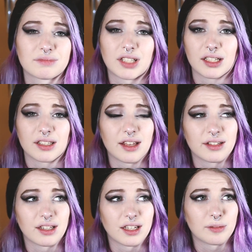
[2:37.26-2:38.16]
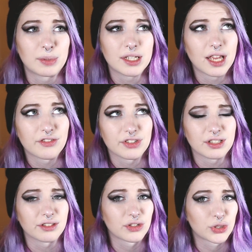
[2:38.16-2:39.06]
getting to edit a PDF in
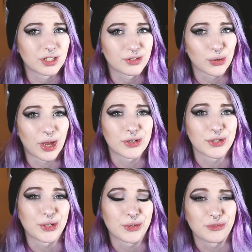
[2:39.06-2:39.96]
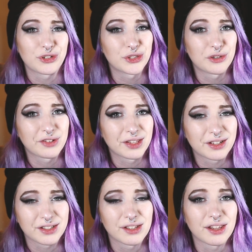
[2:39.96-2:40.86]
Illustrator, so I had to redo everything
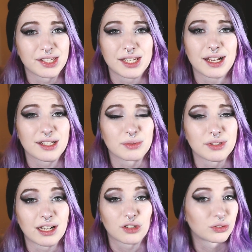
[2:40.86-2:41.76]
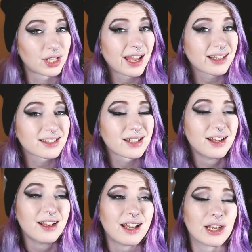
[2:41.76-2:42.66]
because none of the text was actual text.
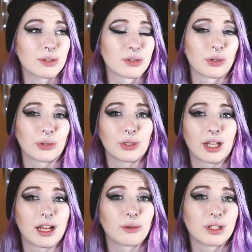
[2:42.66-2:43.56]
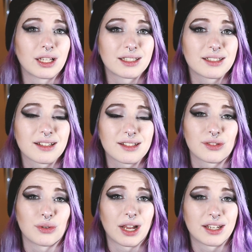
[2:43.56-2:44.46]
It was all outlined,
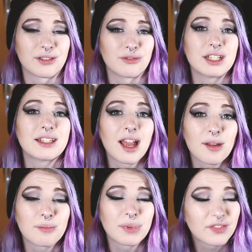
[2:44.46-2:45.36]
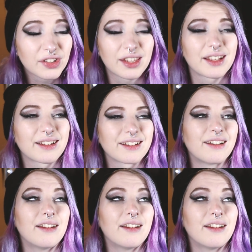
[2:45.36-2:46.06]
so I had to retype everything.